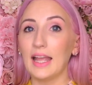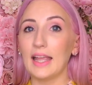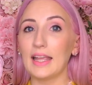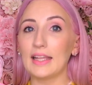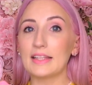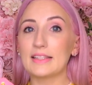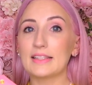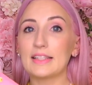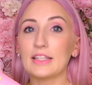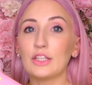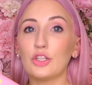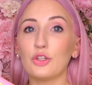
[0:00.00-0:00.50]

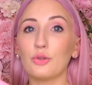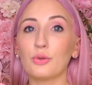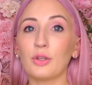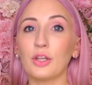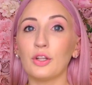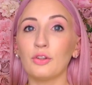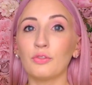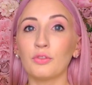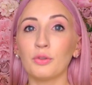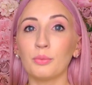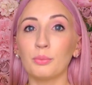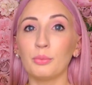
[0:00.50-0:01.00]
is that you
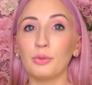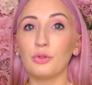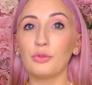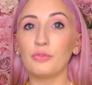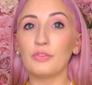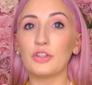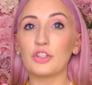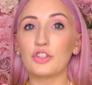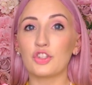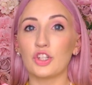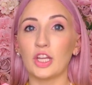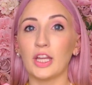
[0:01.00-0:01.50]
can remove
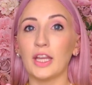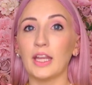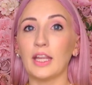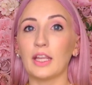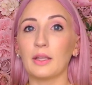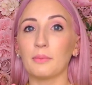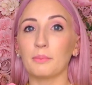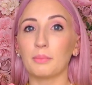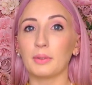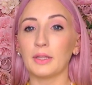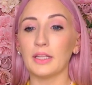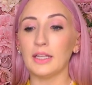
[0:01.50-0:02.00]
the chain
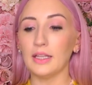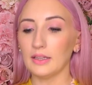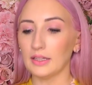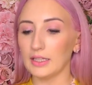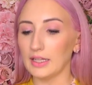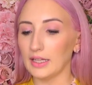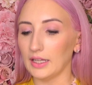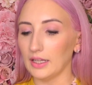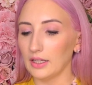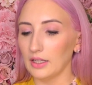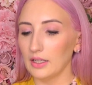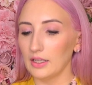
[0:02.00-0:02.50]

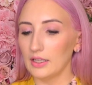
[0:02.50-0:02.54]
completely.